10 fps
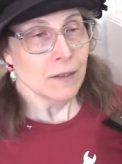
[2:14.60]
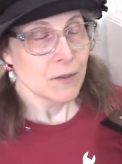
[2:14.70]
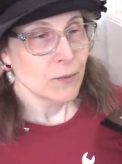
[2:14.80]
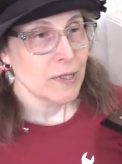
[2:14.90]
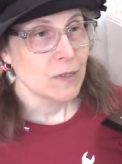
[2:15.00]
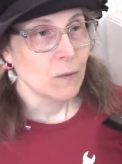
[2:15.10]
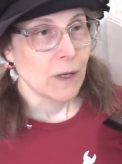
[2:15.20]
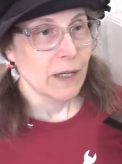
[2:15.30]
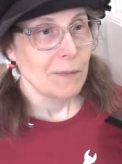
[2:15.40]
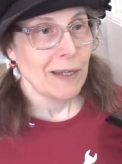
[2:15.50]
there's a reason
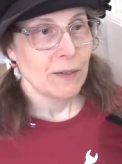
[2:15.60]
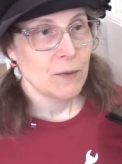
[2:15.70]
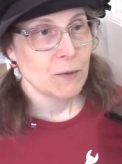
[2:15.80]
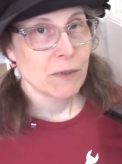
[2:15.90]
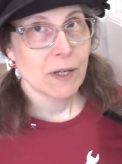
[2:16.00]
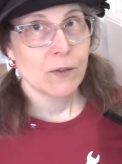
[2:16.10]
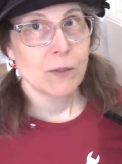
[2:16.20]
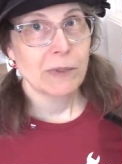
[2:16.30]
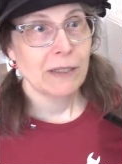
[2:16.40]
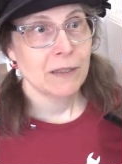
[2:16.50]
why you pay dues with the
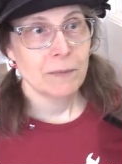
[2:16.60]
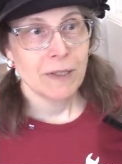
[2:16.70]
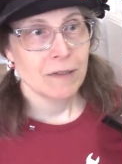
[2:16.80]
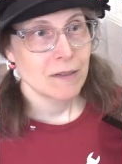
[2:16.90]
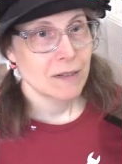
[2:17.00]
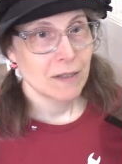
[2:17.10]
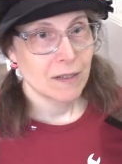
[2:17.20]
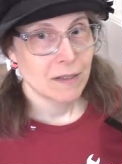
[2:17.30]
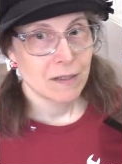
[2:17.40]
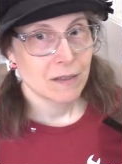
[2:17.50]
IEEE is because
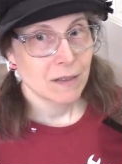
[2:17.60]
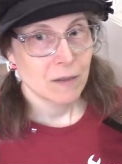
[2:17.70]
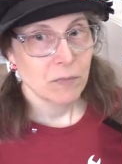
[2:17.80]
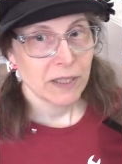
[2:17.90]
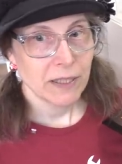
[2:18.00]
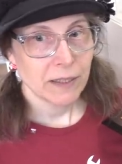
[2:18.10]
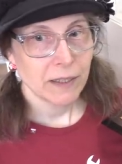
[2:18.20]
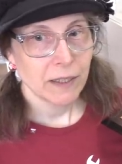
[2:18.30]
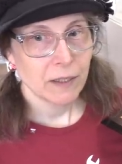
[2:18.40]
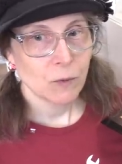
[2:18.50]
it's
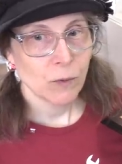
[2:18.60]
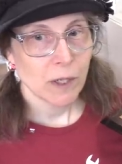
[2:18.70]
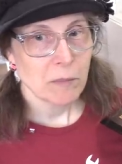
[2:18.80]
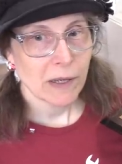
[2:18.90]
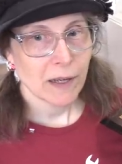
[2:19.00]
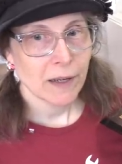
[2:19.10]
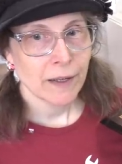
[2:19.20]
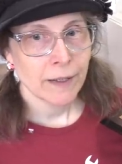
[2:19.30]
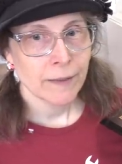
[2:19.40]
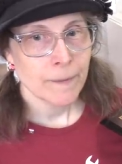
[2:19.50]
completely run
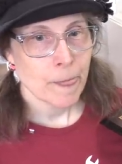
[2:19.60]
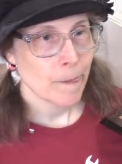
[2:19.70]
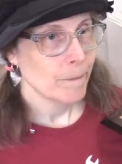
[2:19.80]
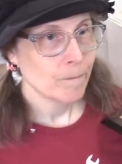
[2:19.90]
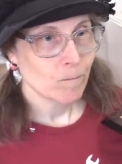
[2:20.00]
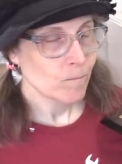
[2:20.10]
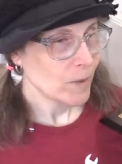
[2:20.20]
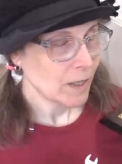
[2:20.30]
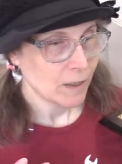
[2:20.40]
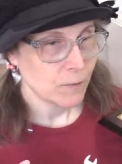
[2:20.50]
by,
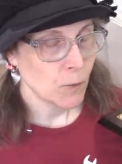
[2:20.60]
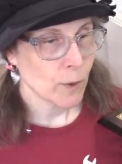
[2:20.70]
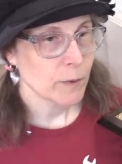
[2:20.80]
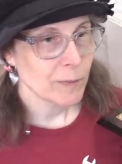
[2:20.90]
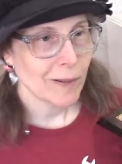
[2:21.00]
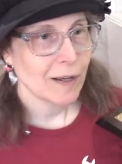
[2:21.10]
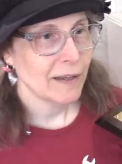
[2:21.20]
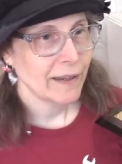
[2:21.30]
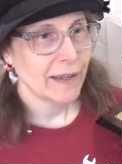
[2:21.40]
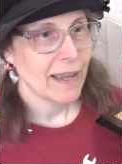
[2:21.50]
formed
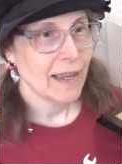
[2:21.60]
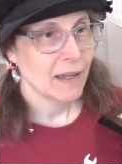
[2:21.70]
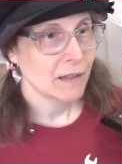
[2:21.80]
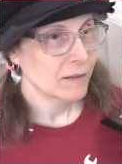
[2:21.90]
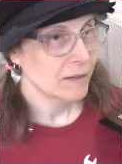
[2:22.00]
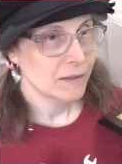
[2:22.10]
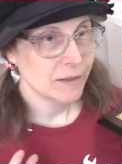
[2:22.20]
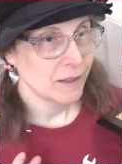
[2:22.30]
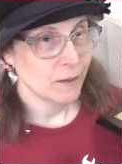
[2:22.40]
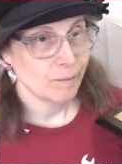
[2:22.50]
by, and,
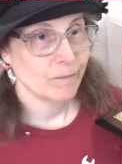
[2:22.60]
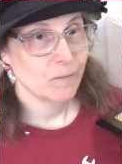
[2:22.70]
you know,